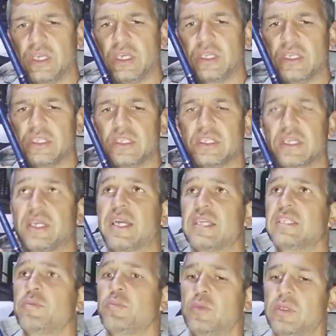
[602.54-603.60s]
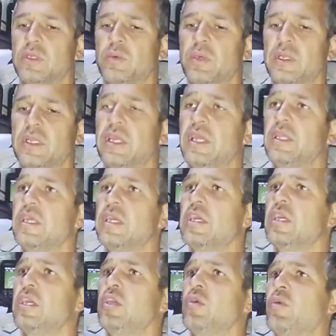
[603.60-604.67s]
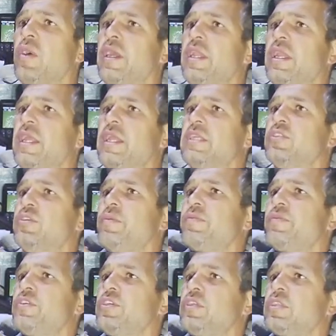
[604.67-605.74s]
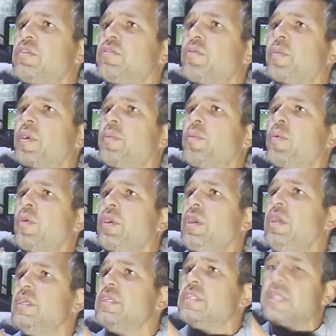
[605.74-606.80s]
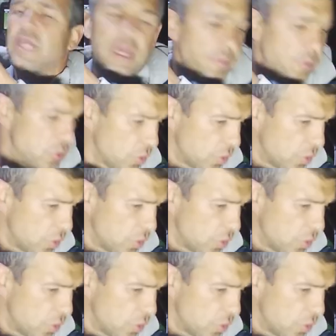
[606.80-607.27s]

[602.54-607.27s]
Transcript: again this is a custom one that Juan an Extreme Fishing did for my boy his name is